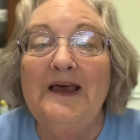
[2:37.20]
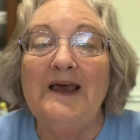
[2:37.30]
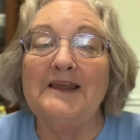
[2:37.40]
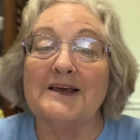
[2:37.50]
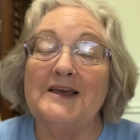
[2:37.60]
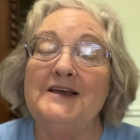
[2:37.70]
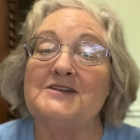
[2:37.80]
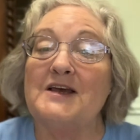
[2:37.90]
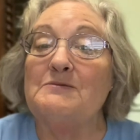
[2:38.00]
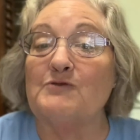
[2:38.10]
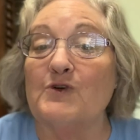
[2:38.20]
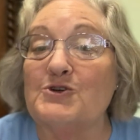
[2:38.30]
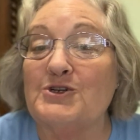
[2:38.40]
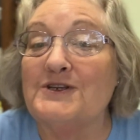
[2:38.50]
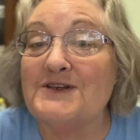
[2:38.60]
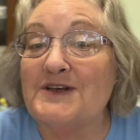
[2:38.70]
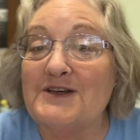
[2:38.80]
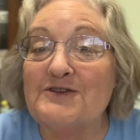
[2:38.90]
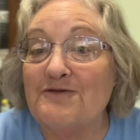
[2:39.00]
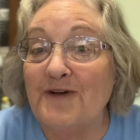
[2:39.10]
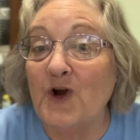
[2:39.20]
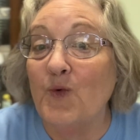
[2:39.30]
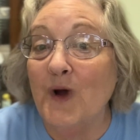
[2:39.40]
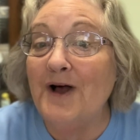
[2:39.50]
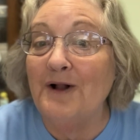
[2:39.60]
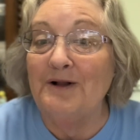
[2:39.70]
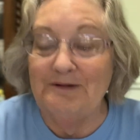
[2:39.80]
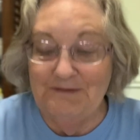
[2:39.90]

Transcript: In the King James Version, it says, "Farewell."